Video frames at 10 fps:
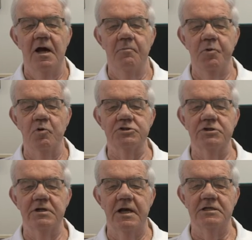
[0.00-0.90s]

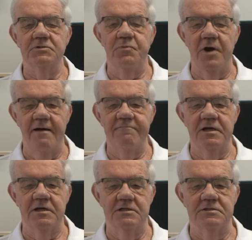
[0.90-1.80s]
apportioned as
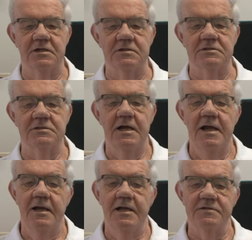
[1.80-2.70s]
private distance.
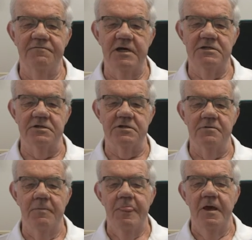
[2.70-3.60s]
Let's face
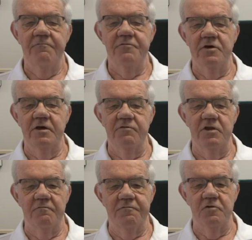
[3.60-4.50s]
it, if you're
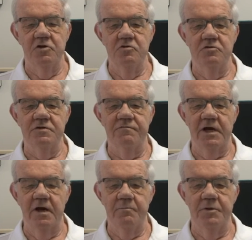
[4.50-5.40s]
given the full use of a
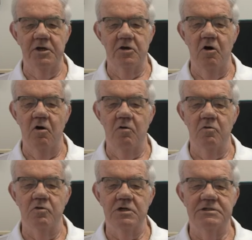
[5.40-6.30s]
company car
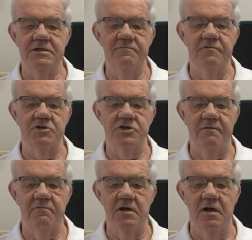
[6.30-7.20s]
or receive a
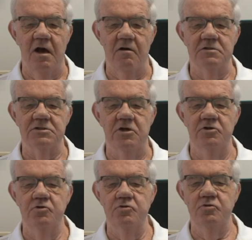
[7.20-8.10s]
travel allowance
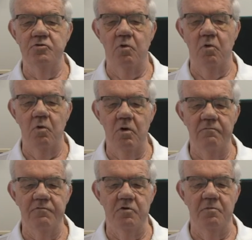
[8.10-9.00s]
and you do all
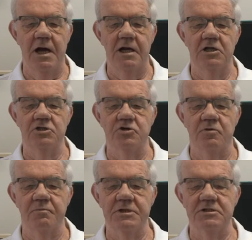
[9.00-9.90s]
of your mileage
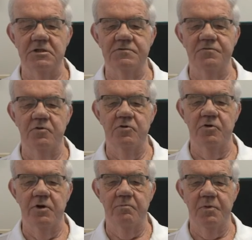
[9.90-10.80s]
on business for
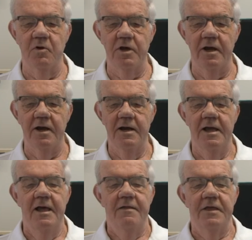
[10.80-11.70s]
your employer,
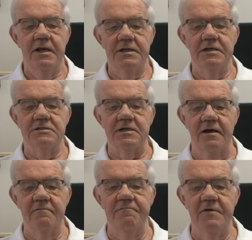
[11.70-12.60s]
then it is
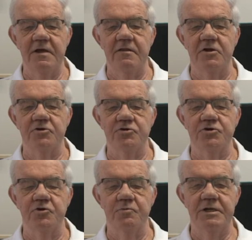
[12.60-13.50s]
unfair that you
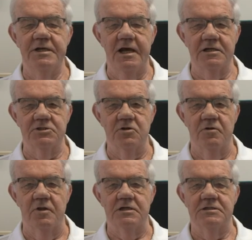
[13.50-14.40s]
should be taxed
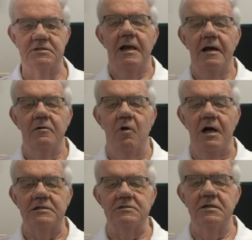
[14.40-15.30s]
on this.
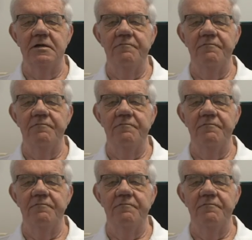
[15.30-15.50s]
Likewise,